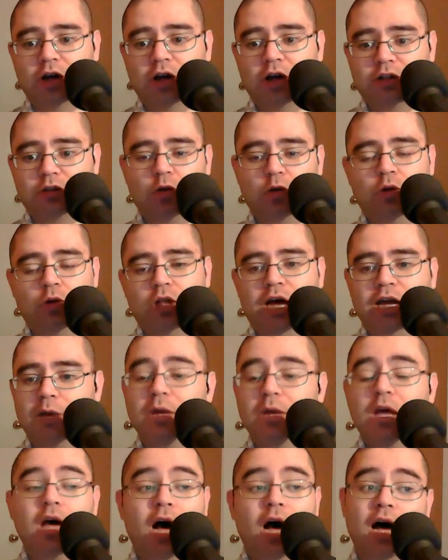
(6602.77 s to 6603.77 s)
the whole lineup.
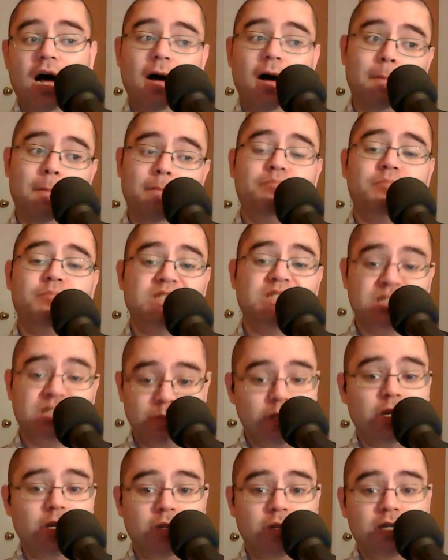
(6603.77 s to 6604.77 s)

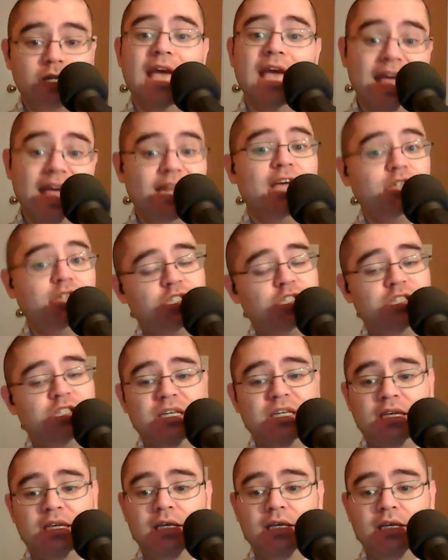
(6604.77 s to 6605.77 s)
Similarly,
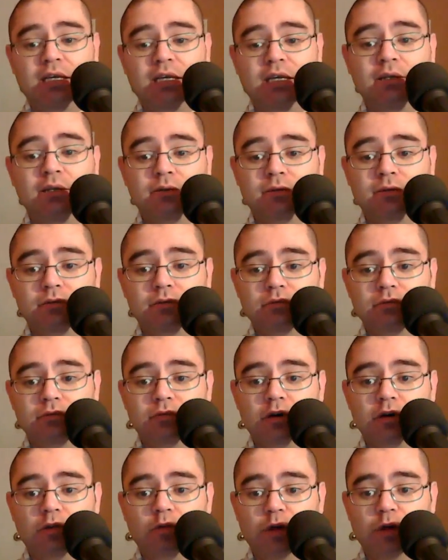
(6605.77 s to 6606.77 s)
NHT,
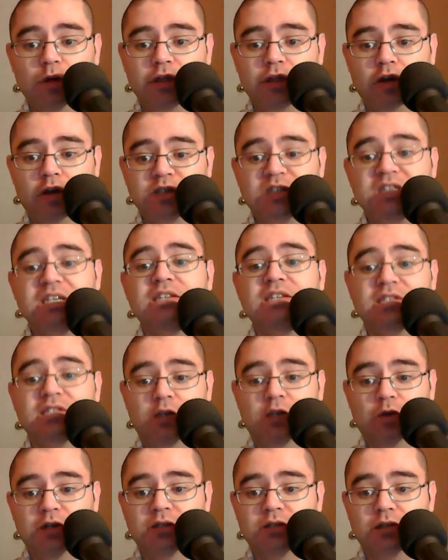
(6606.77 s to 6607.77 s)
with their
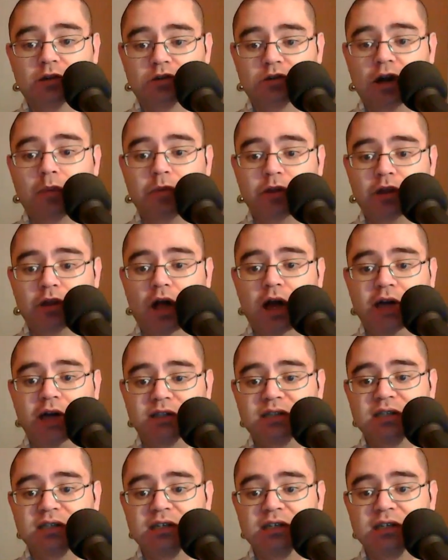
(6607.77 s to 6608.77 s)
C-Series, their
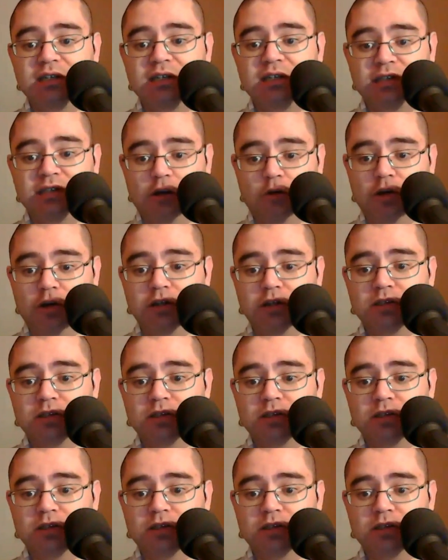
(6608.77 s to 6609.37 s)
top-of-the-line C-Series,